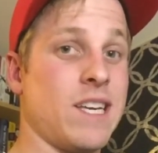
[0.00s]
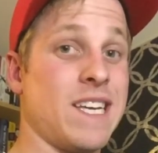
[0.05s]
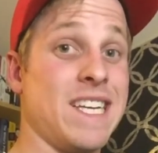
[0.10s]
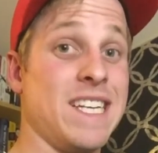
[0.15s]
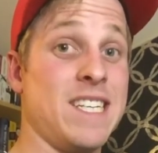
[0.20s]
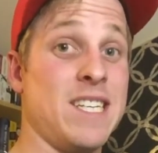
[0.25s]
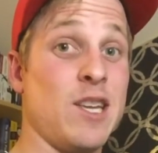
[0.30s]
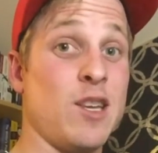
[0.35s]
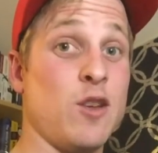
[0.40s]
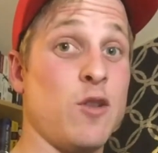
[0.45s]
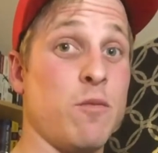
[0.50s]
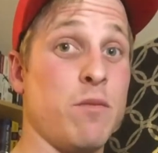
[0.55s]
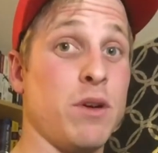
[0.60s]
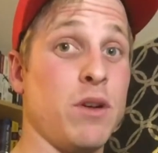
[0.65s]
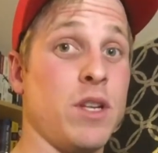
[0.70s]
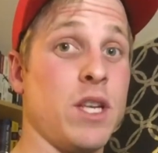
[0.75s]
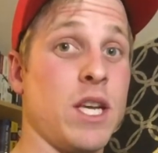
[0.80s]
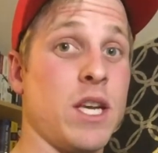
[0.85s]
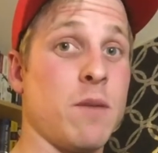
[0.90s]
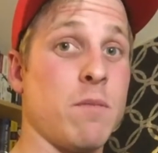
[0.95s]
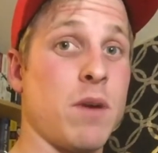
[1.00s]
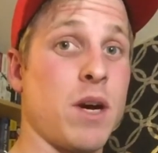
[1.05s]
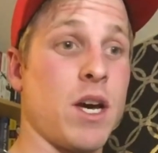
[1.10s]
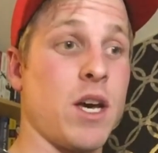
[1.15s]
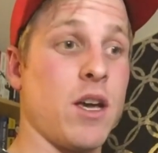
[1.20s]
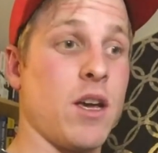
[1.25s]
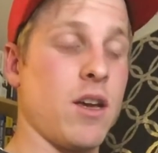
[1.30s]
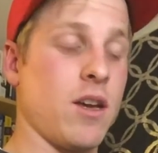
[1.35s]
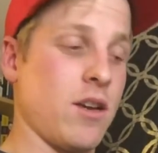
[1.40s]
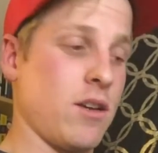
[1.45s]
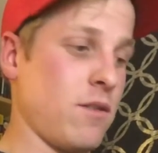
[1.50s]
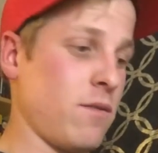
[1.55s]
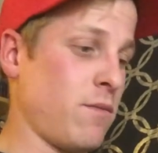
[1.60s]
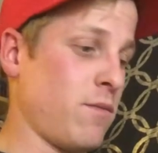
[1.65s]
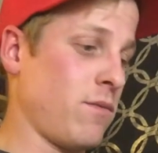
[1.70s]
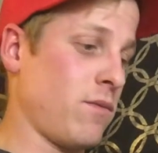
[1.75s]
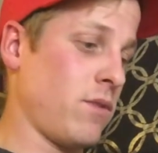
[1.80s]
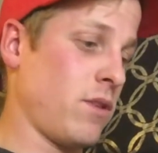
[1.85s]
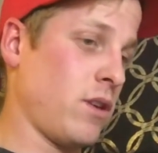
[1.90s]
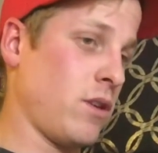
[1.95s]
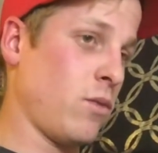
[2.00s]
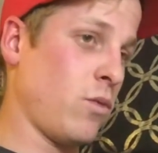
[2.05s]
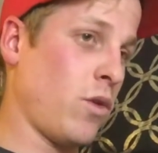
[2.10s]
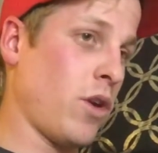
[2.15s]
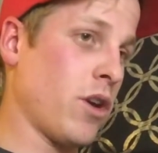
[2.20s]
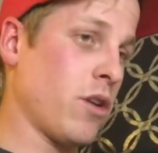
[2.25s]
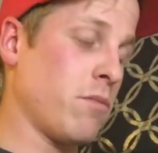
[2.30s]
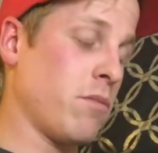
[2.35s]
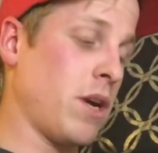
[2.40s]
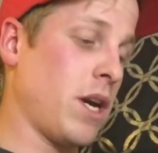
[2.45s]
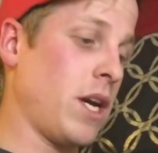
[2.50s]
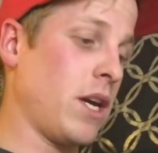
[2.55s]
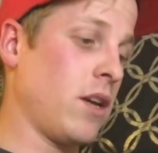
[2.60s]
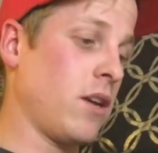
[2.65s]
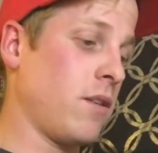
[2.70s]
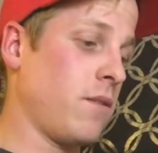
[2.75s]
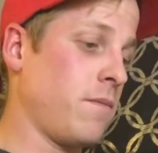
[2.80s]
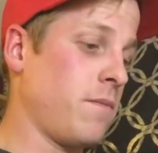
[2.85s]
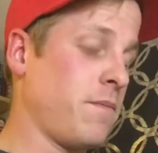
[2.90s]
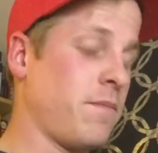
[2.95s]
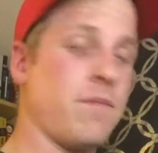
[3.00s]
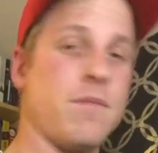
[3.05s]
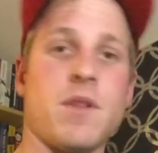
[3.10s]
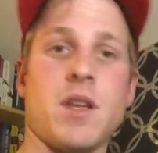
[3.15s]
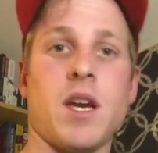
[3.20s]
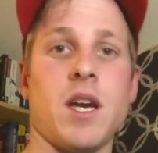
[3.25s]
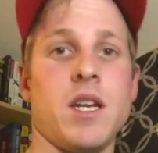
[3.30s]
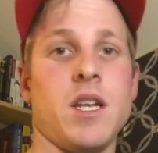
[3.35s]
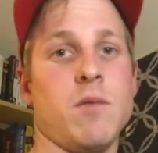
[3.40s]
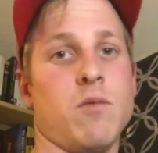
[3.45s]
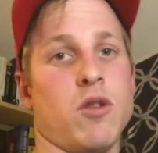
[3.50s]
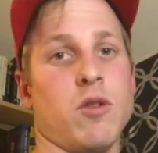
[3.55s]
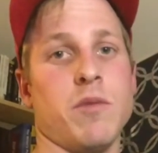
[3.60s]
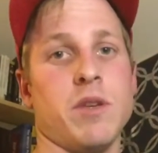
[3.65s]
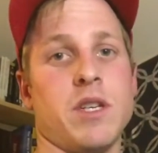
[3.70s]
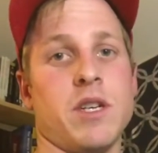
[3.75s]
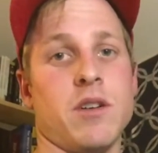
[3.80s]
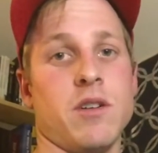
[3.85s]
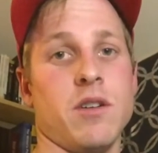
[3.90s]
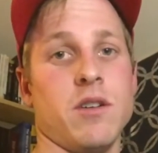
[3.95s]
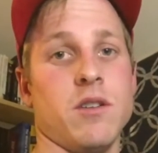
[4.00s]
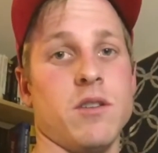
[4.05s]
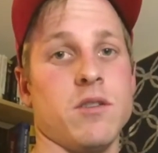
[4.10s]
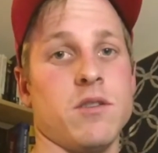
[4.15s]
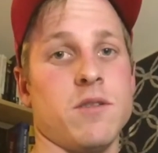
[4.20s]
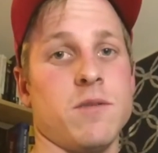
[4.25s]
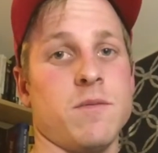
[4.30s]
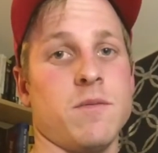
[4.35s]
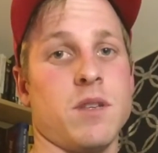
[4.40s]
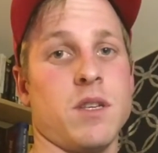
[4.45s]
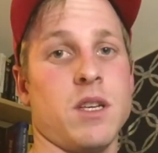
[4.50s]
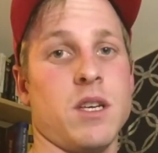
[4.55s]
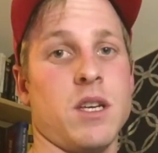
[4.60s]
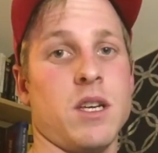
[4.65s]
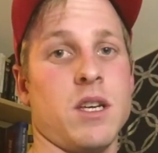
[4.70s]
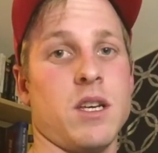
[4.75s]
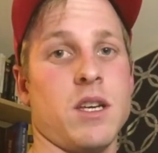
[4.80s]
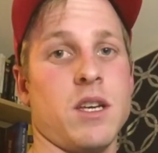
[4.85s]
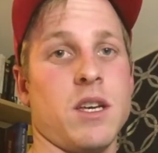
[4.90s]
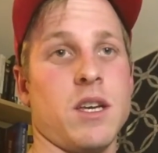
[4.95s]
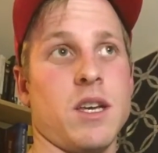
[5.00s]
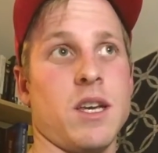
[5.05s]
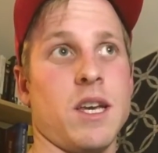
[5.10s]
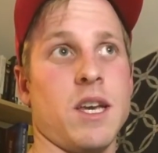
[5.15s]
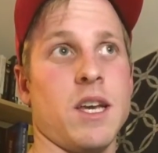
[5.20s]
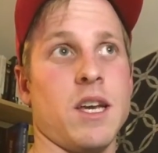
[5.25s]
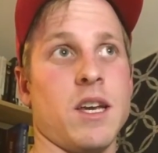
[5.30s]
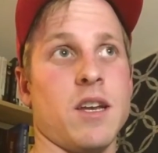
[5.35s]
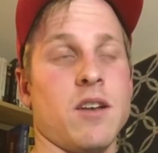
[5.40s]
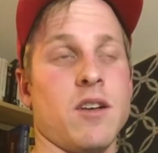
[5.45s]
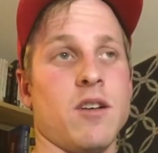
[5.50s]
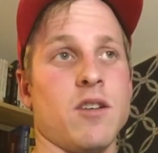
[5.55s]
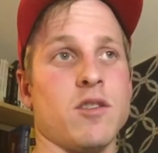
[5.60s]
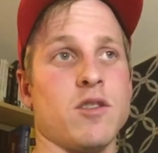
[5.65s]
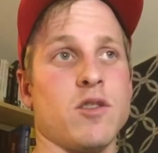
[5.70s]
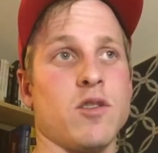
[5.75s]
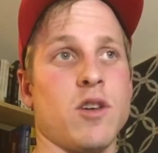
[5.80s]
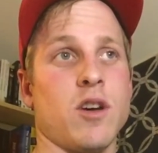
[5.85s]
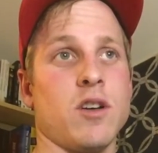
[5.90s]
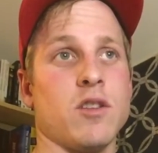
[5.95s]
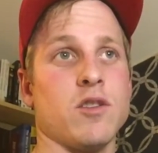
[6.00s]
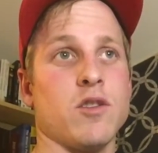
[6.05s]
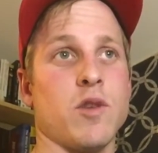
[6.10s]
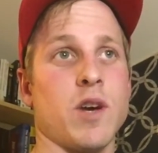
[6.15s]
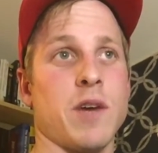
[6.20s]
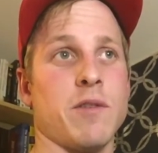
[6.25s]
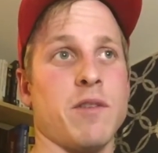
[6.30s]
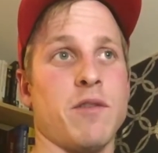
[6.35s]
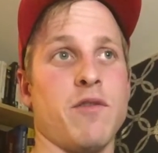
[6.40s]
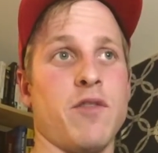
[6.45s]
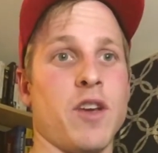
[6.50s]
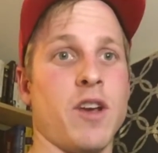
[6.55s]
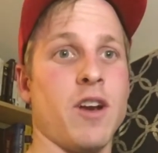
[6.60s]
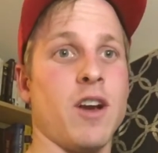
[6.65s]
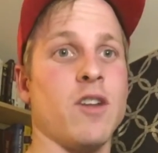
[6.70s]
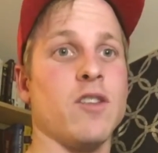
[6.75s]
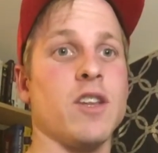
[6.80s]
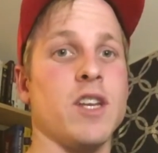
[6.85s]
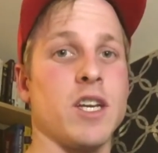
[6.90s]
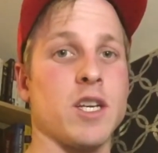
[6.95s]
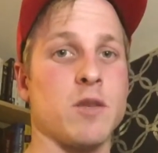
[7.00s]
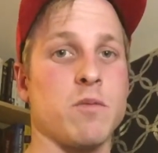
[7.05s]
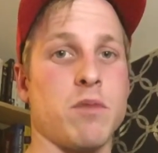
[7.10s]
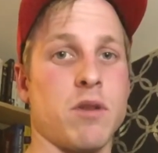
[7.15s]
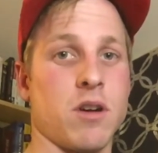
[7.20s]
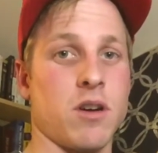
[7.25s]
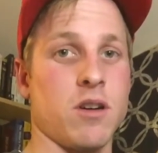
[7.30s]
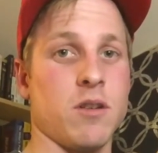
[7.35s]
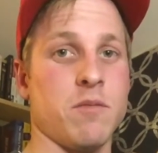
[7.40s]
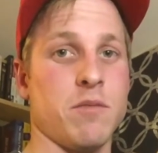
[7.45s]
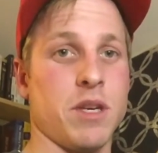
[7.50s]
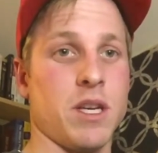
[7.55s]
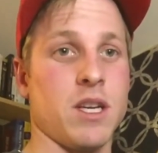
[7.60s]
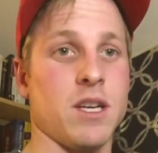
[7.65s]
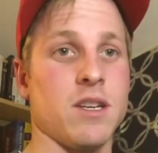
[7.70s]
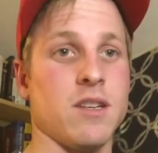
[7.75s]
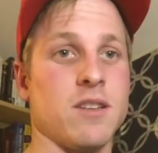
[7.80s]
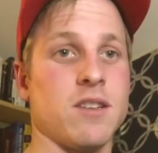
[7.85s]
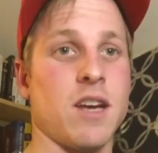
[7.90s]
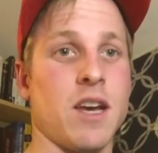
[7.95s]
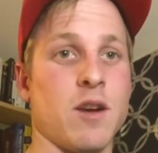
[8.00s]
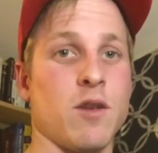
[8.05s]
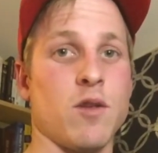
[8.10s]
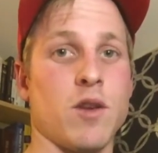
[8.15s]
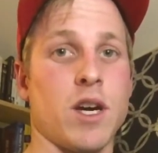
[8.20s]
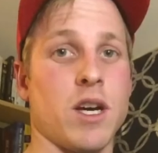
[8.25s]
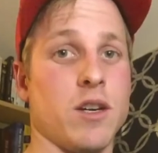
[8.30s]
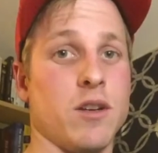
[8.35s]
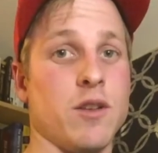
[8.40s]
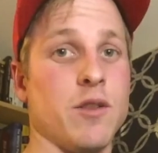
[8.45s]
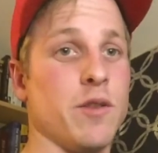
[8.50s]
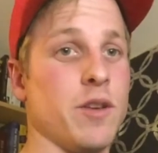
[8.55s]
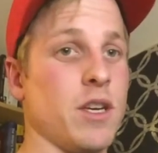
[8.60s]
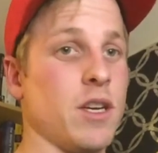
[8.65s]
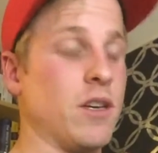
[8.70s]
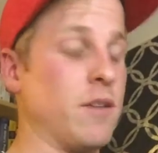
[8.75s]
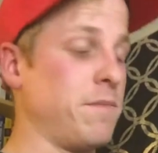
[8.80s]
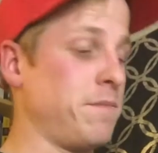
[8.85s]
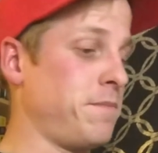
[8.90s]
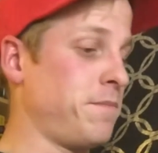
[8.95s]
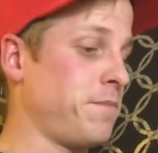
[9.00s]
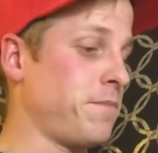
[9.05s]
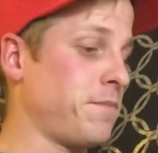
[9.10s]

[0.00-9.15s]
continue building my water bike, I need more materials. And also, also I have to figure out the next part because I don't know how to do it yet.